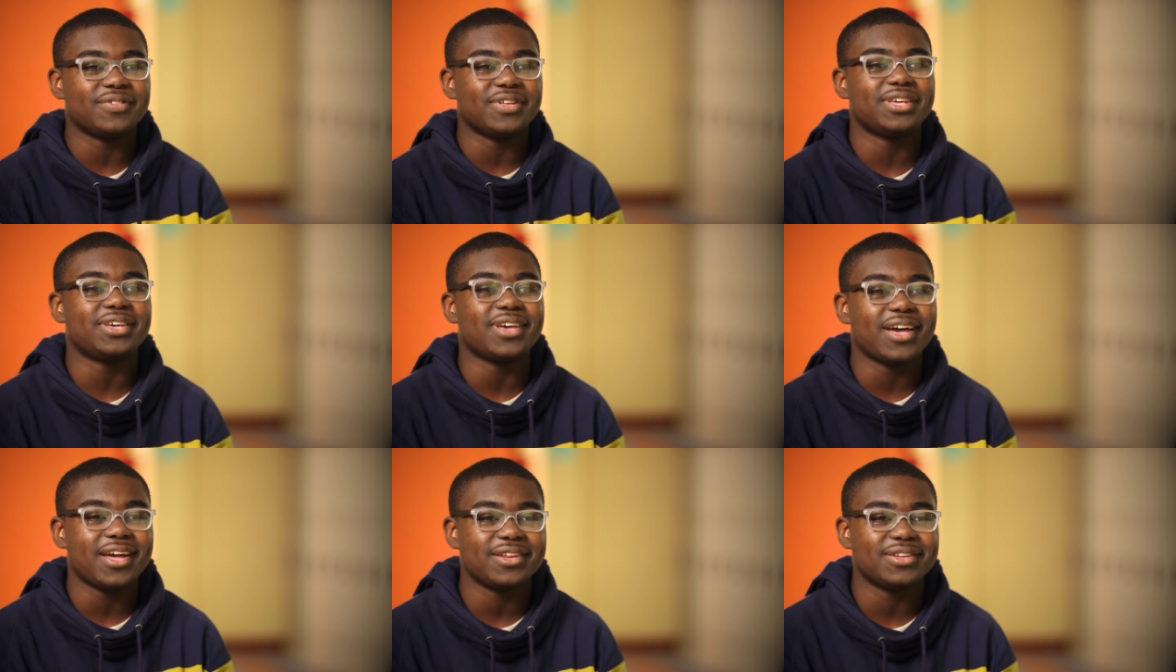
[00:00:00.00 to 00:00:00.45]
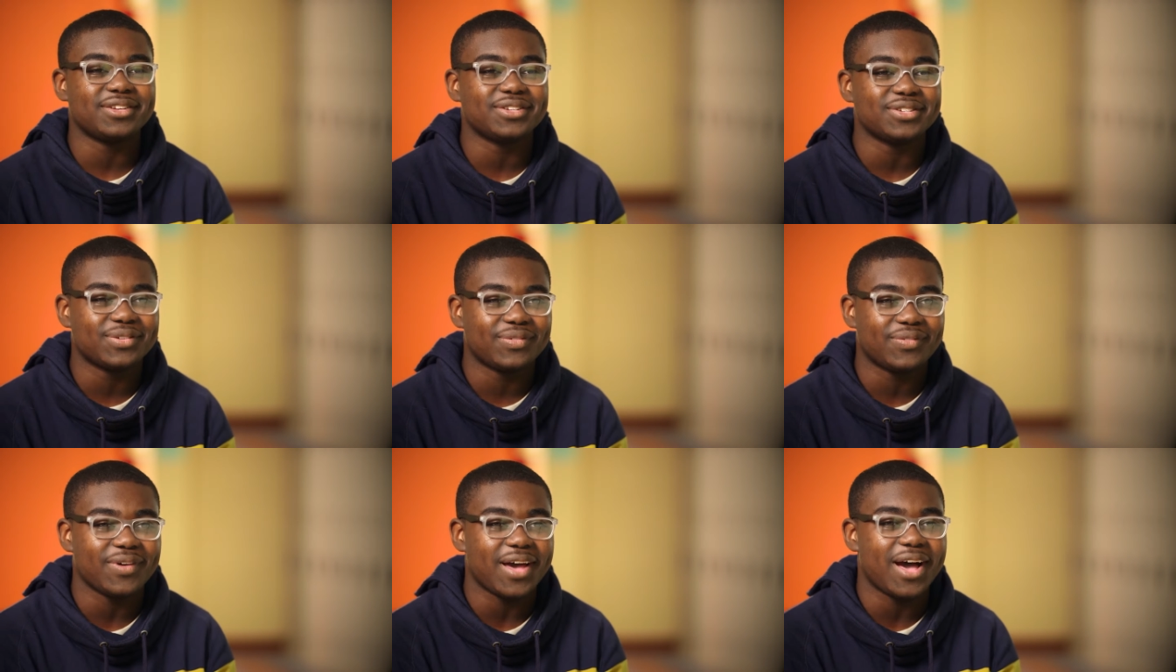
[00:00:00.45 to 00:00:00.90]
And he kind of
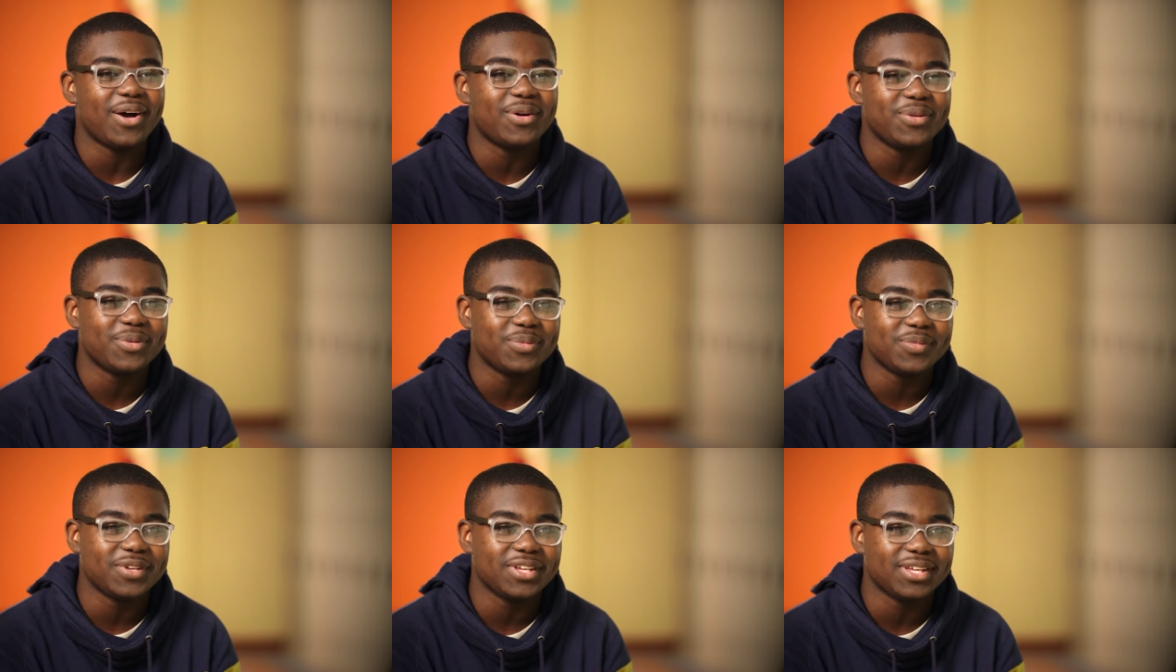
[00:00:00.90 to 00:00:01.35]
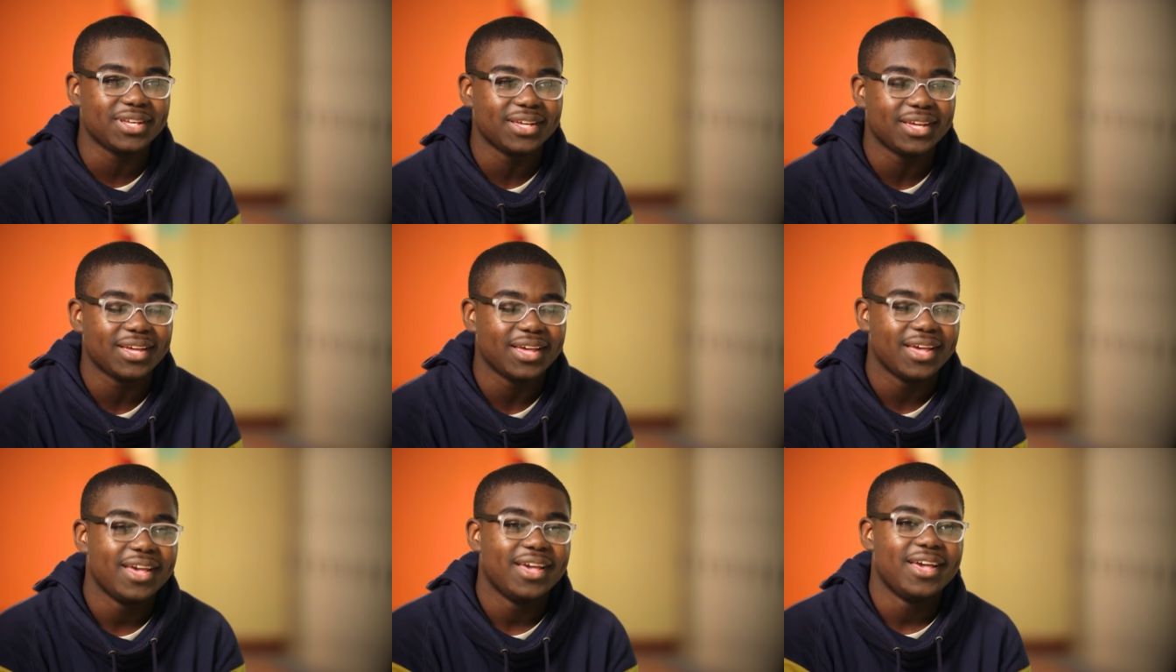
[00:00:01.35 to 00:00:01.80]
just found me,
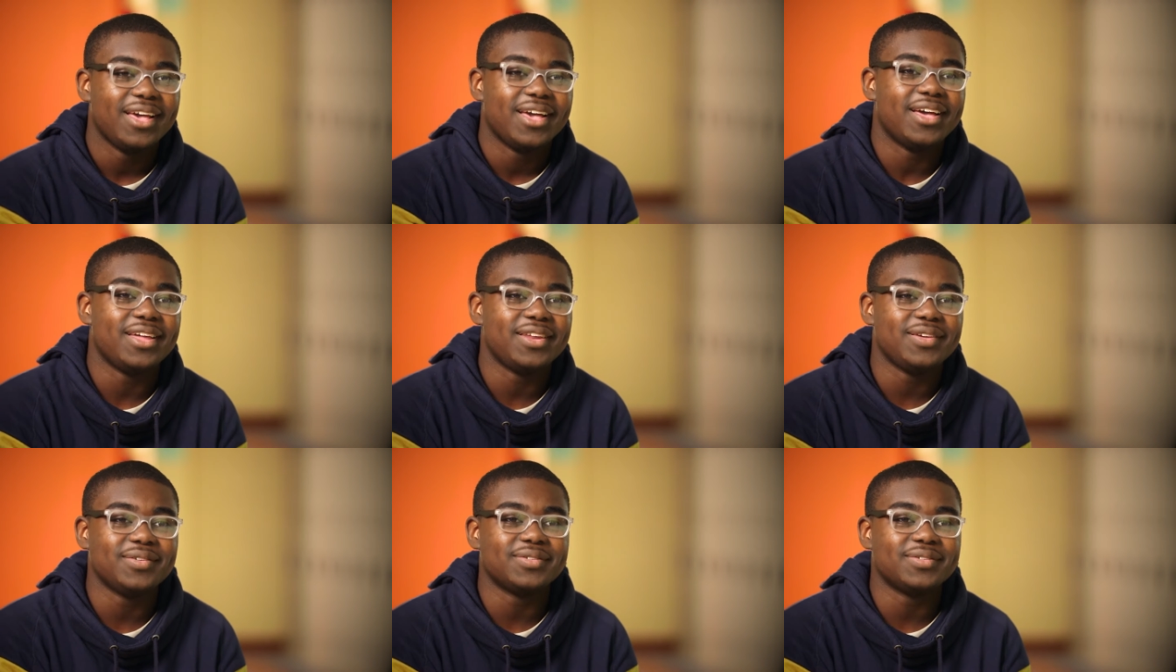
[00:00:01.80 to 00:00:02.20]
and